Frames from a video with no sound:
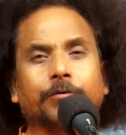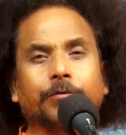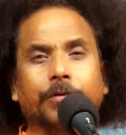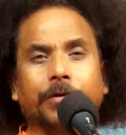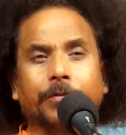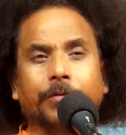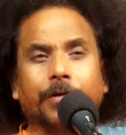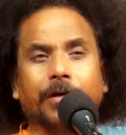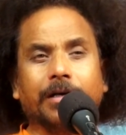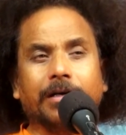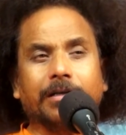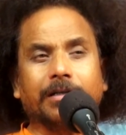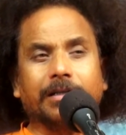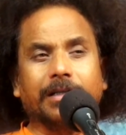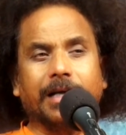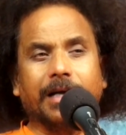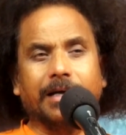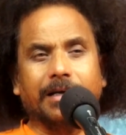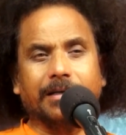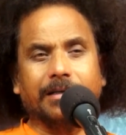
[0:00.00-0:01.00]
We
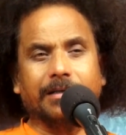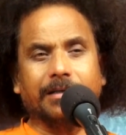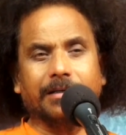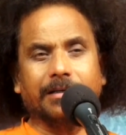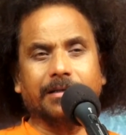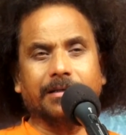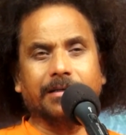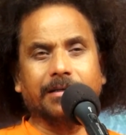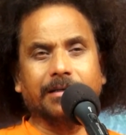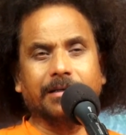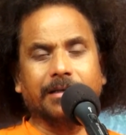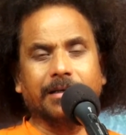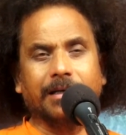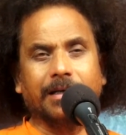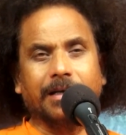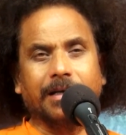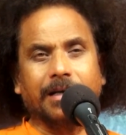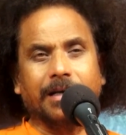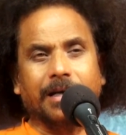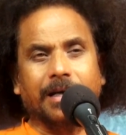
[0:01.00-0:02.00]
want that heat
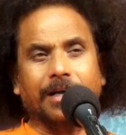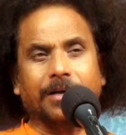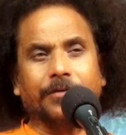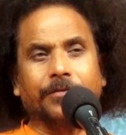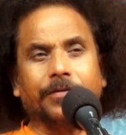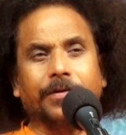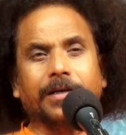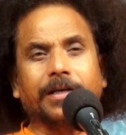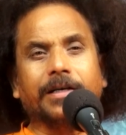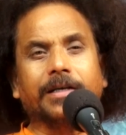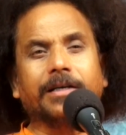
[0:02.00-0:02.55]
and we